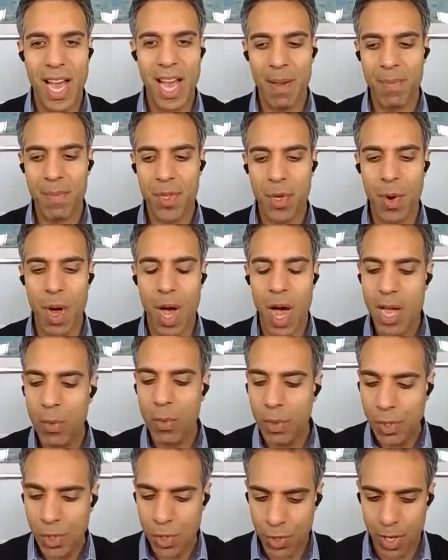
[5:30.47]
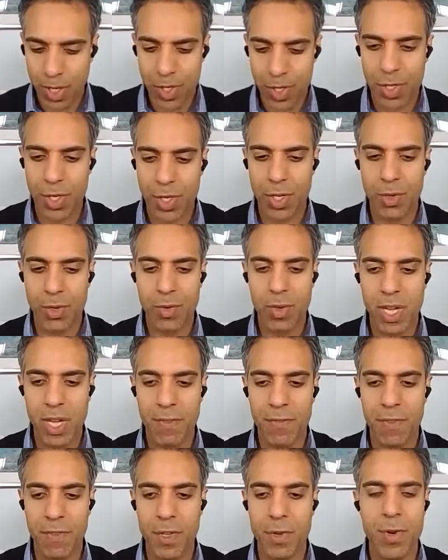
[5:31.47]
So I will trust you
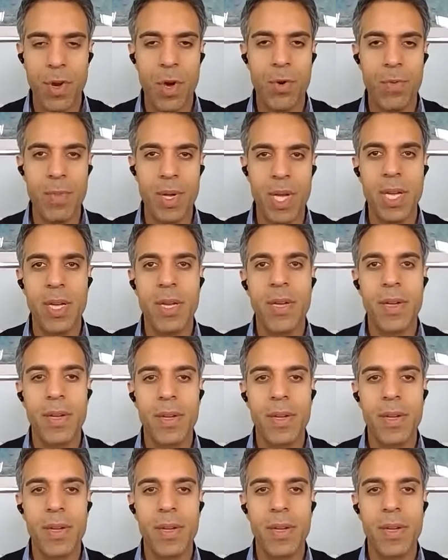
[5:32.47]
if you know me,